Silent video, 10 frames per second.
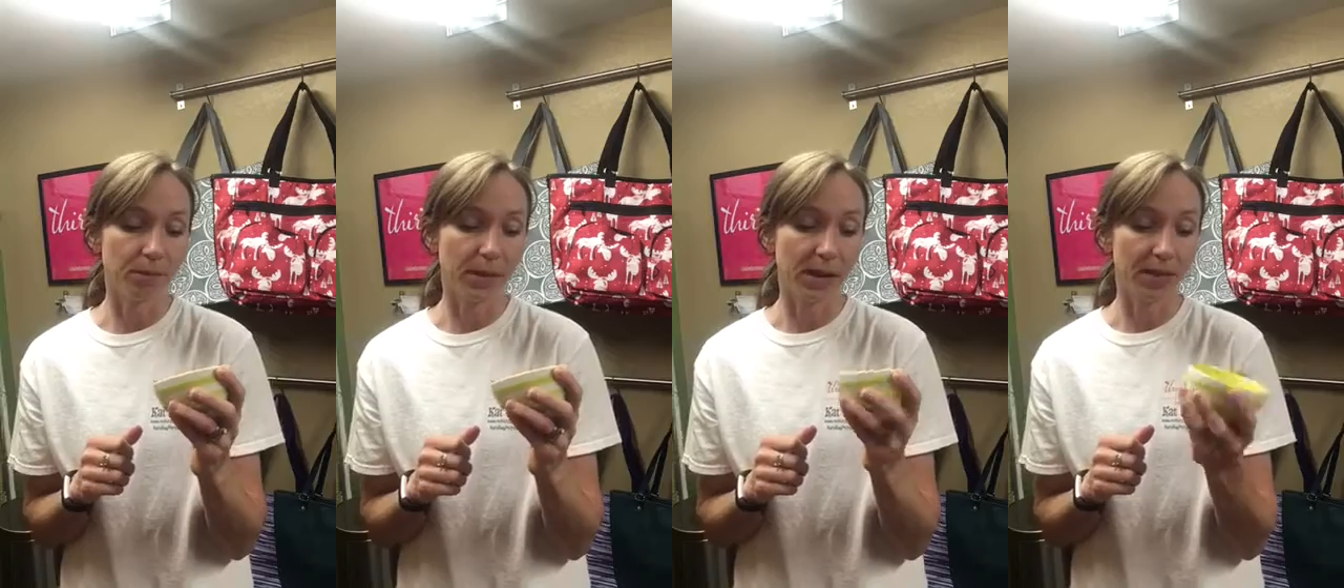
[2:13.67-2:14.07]

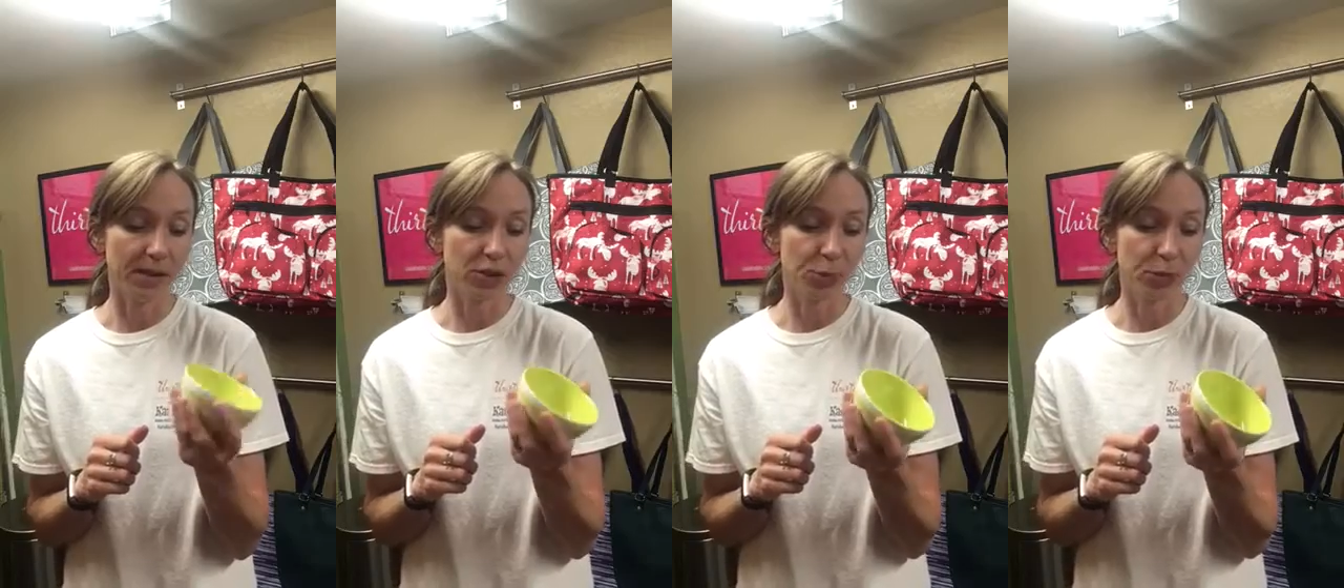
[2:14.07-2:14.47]
again,
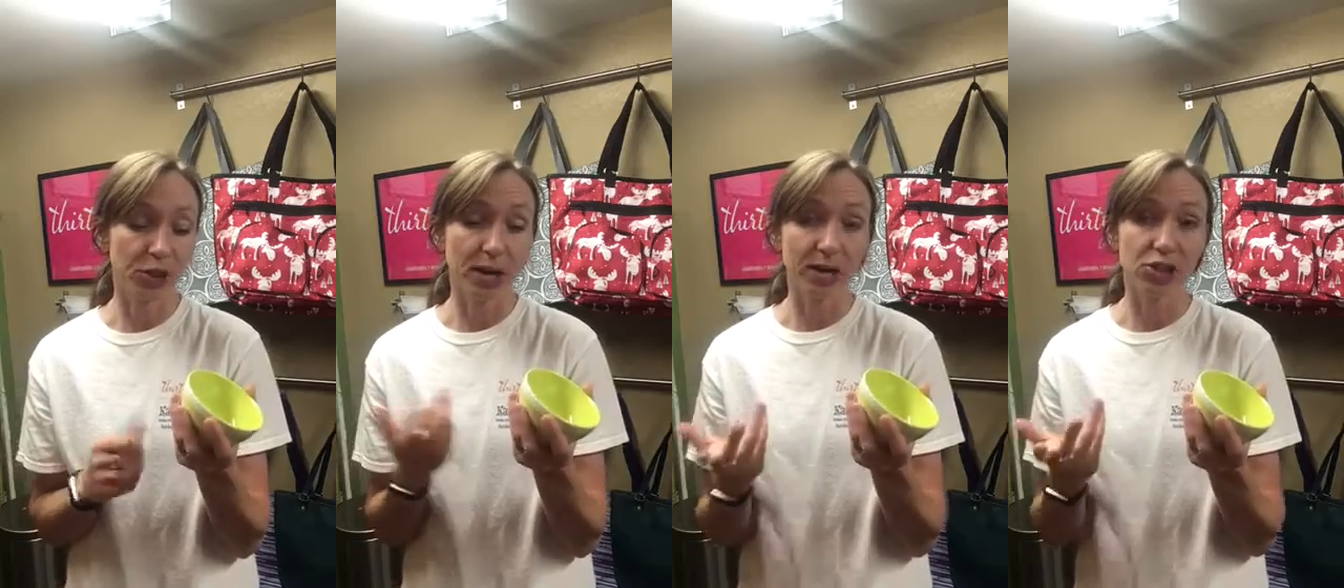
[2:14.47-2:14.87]
they're super
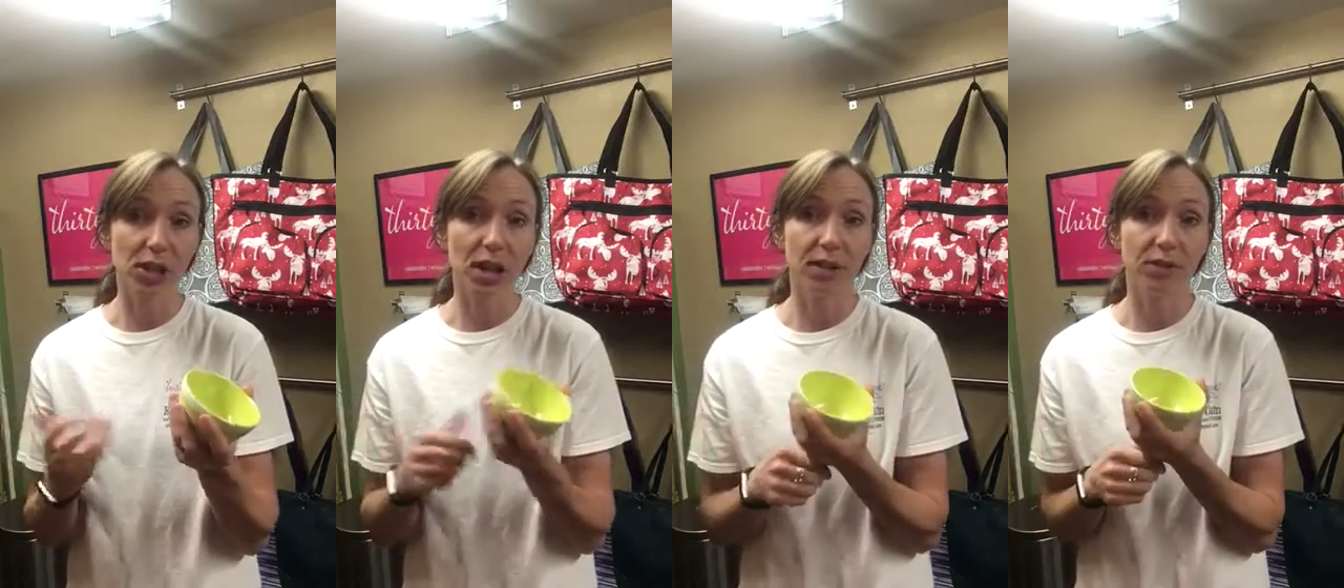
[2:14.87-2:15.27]
cute, and in
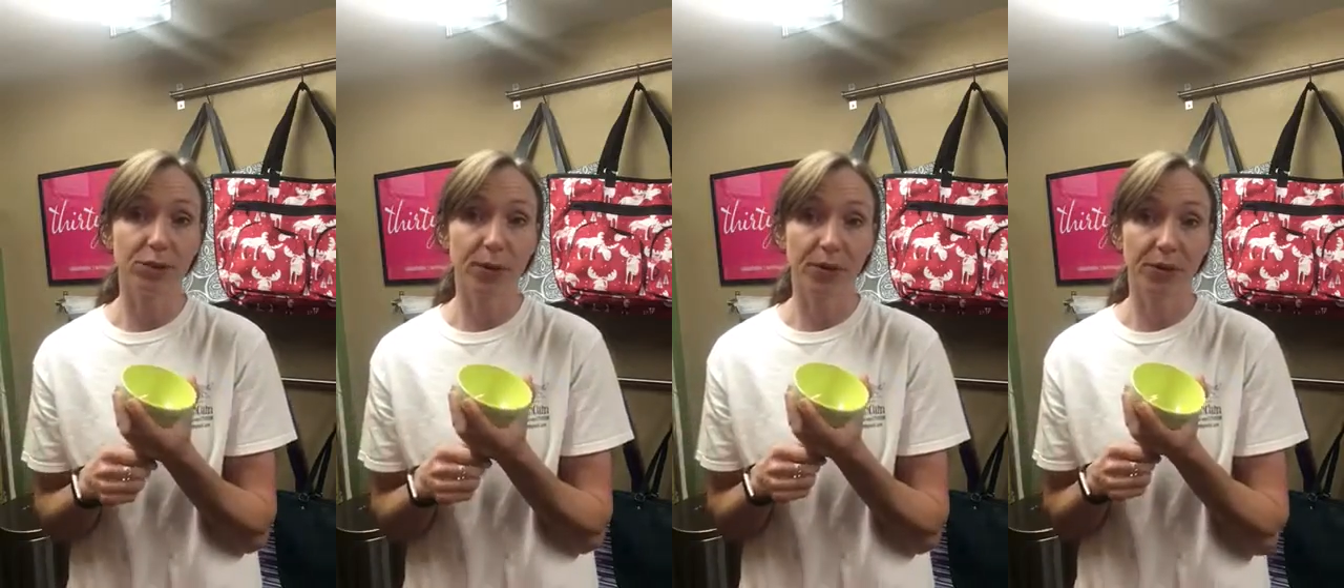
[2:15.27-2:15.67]
July, if you
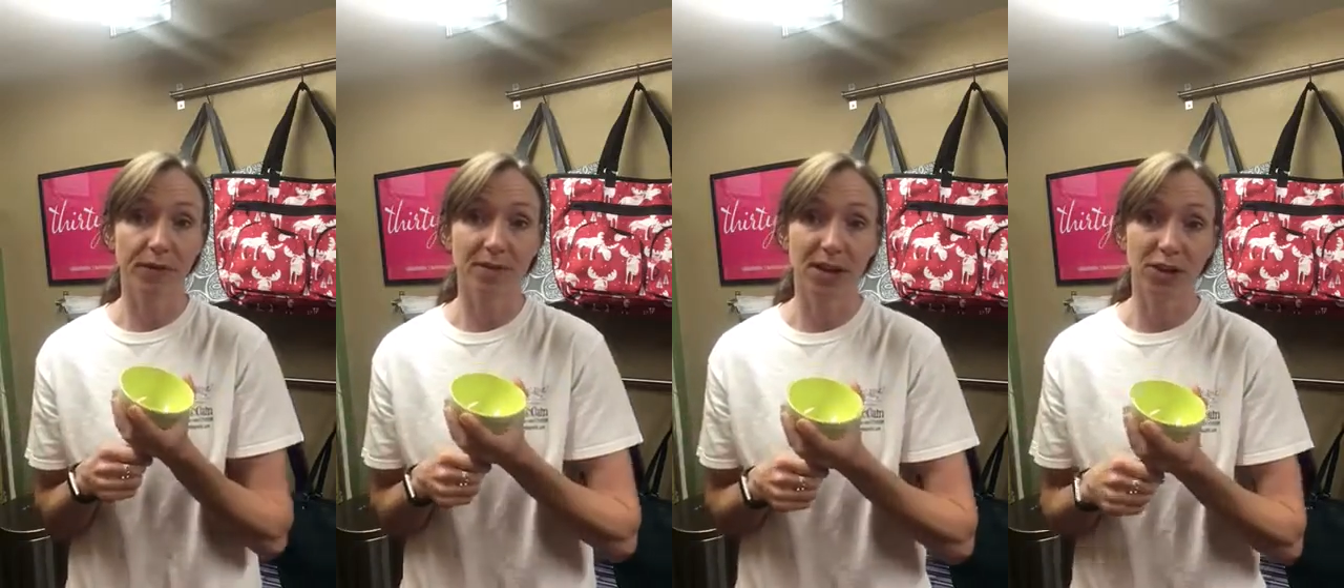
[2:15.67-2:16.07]
spend
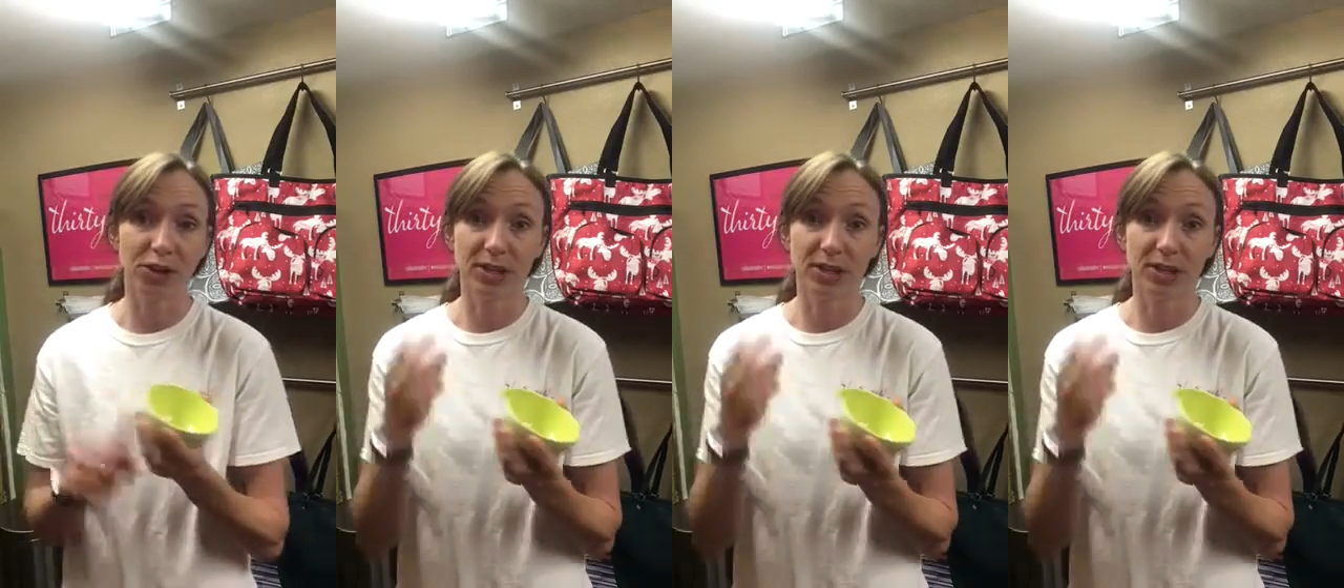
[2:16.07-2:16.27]
$35,